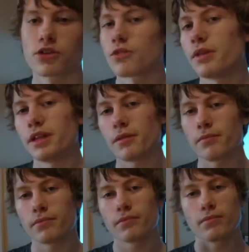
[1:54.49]
Something
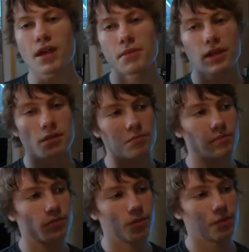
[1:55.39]
that maybe
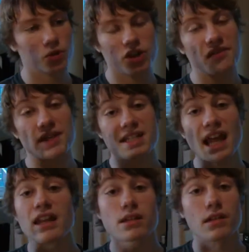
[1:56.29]
people should have
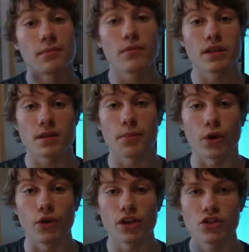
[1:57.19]
instead as a
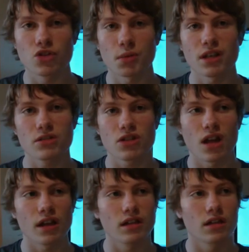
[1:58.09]
bonus should be just
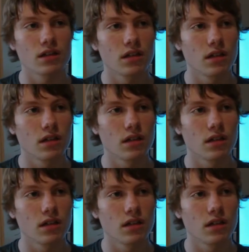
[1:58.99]
like